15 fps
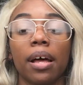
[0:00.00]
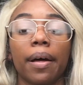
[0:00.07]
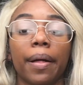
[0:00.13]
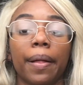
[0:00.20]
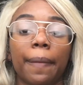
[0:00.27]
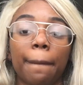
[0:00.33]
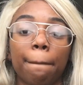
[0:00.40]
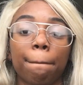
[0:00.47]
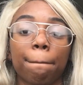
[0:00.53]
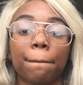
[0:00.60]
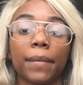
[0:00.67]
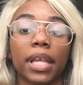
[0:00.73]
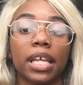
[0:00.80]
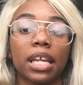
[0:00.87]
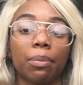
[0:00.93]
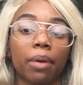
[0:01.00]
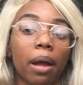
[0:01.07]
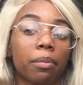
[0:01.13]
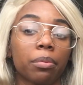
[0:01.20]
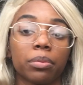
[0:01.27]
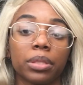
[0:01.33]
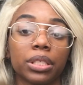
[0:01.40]
and I
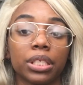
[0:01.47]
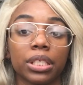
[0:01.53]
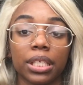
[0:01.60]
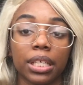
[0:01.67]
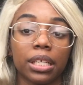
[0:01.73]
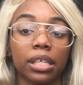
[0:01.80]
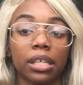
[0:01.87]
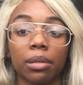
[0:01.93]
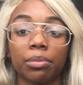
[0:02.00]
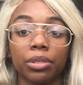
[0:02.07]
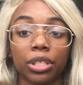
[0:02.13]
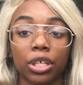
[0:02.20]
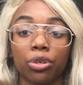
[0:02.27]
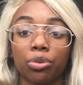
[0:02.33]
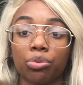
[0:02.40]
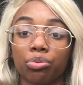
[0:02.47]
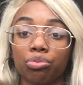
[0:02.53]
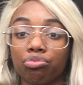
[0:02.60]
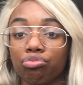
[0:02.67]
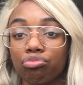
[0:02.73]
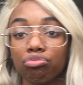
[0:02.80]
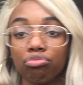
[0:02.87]
probably just ended up, you know,
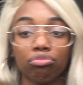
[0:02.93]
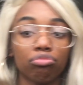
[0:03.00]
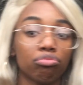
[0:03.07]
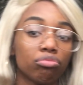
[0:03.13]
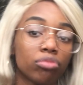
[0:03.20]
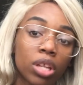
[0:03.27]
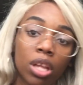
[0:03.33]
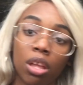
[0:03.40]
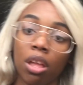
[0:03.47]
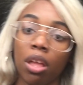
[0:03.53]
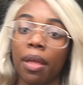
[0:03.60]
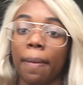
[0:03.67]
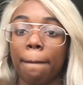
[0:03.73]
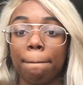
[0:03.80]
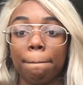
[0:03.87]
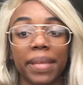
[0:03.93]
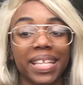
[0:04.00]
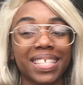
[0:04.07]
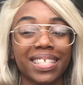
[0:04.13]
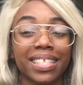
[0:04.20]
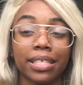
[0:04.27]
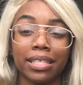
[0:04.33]

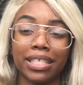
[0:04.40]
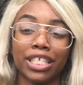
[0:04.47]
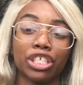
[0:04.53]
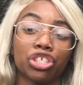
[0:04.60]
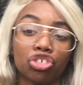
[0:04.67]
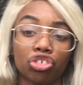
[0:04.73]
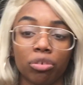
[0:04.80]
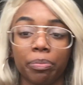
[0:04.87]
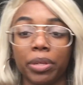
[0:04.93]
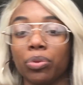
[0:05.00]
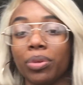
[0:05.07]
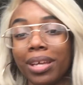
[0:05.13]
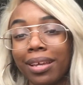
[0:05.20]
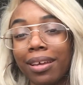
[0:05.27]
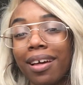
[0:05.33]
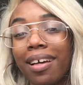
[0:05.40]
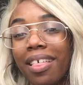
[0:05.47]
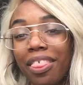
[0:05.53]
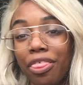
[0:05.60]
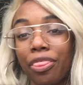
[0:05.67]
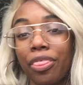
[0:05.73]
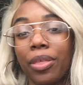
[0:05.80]
misdistributing
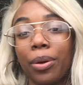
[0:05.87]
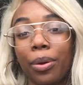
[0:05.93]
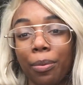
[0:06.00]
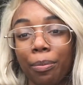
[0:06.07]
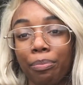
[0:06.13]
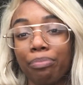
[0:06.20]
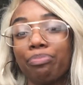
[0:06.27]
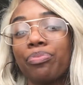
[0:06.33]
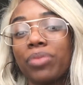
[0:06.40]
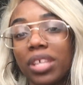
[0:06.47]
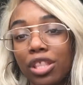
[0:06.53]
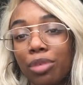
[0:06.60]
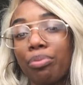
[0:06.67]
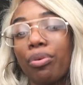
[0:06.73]
the